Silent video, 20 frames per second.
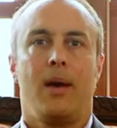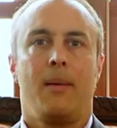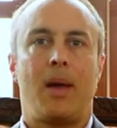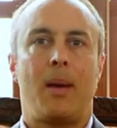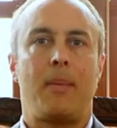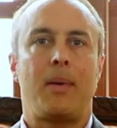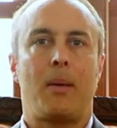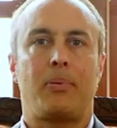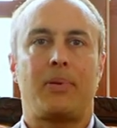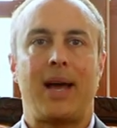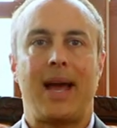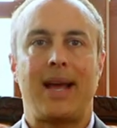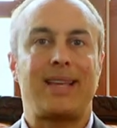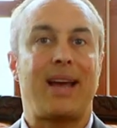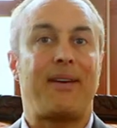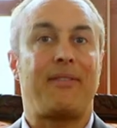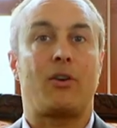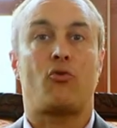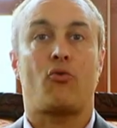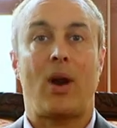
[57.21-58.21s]
maybe a plan to
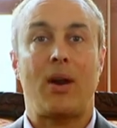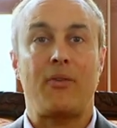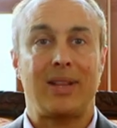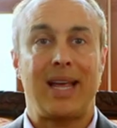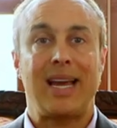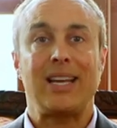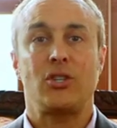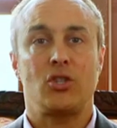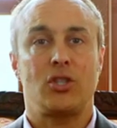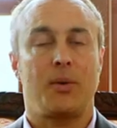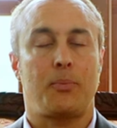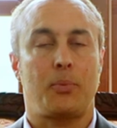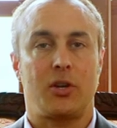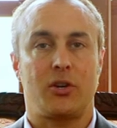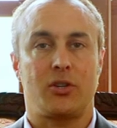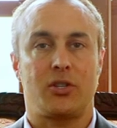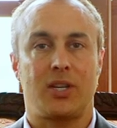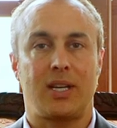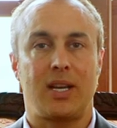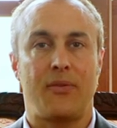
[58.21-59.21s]
have a great relationship with
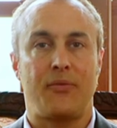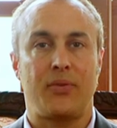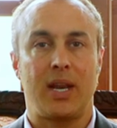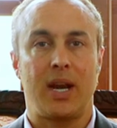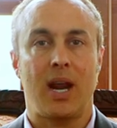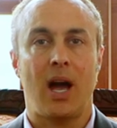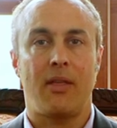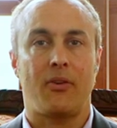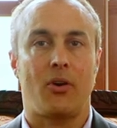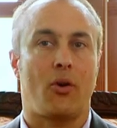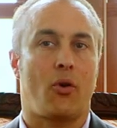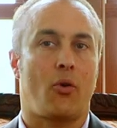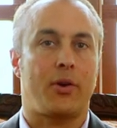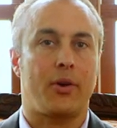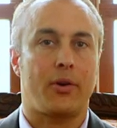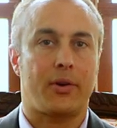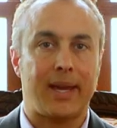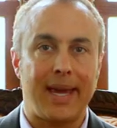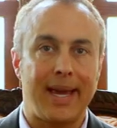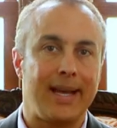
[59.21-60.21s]
your significant other or
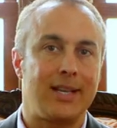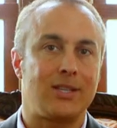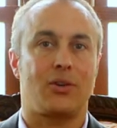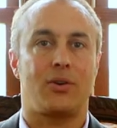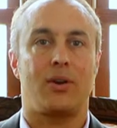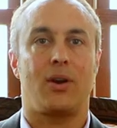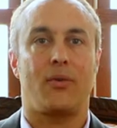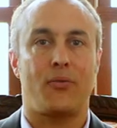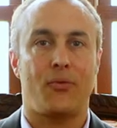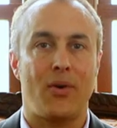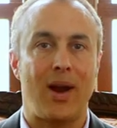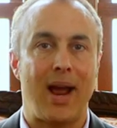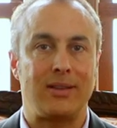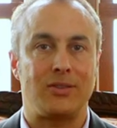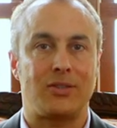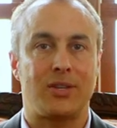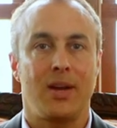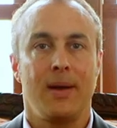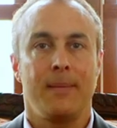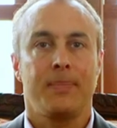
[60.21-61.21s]
your kids or your
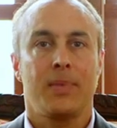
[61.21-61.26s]
friends,